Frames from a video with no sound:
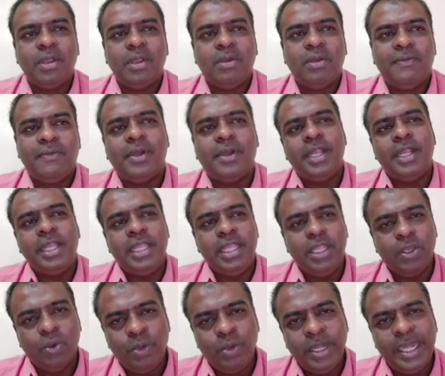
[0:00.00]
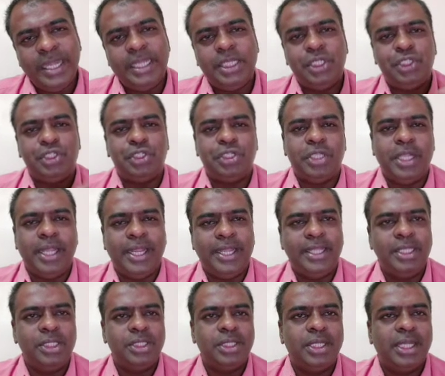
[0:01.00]
for a unit
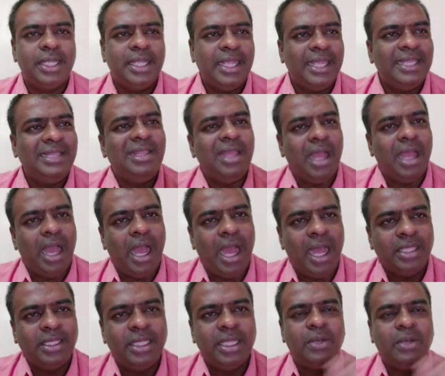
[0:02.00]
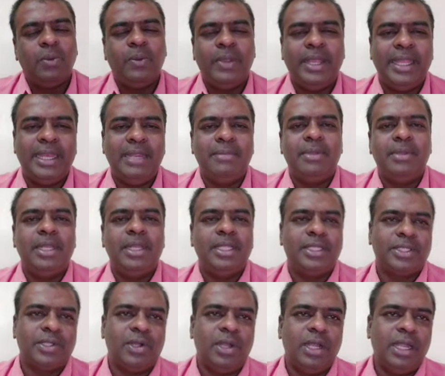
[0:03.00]
change in the other variable
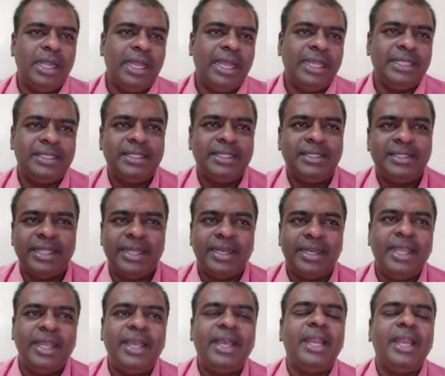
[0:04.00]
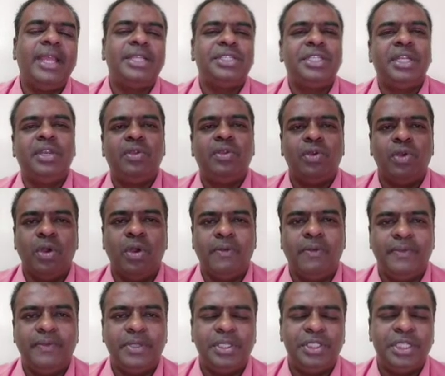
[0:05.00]
is called as the regression
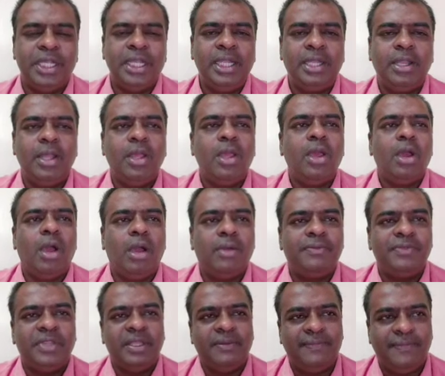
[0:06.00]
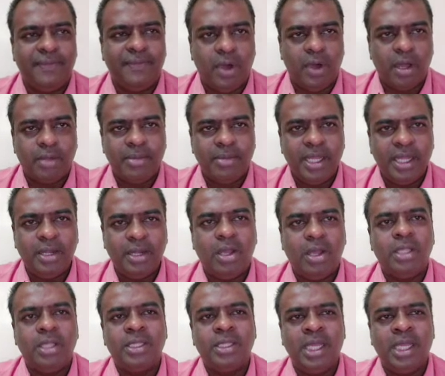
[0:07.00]
coefficient of the former
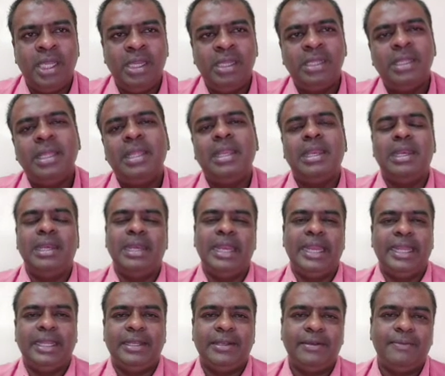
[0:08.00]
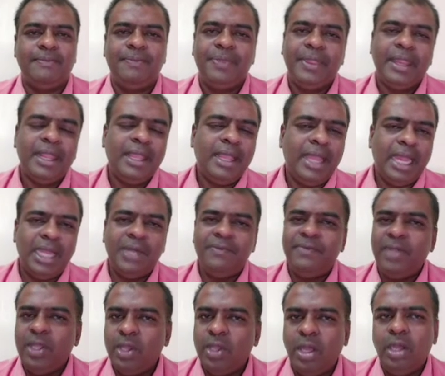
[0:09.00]
on the later. And
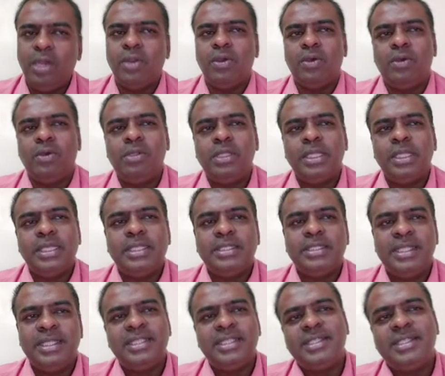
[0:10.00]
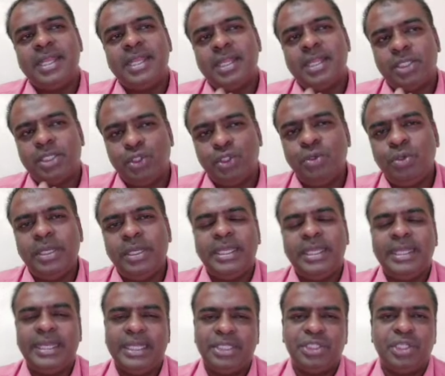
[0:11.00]
we all know, since there are two
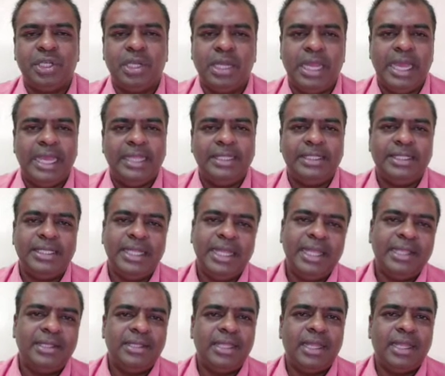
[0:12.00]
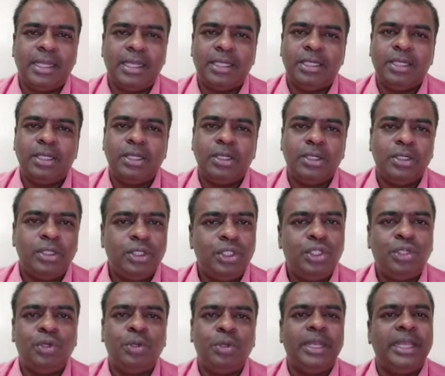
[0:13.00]
regression lines, there are
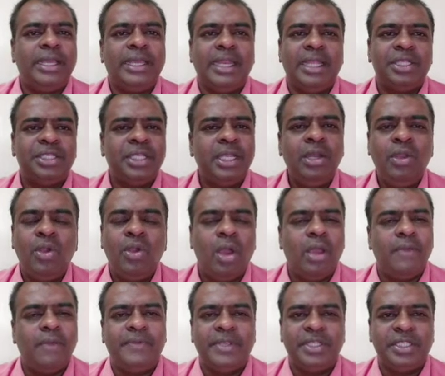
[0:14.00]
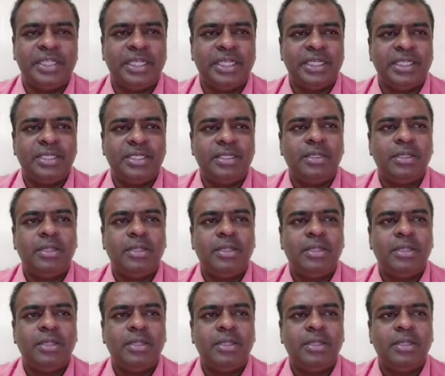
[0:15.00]
two regression coefficients.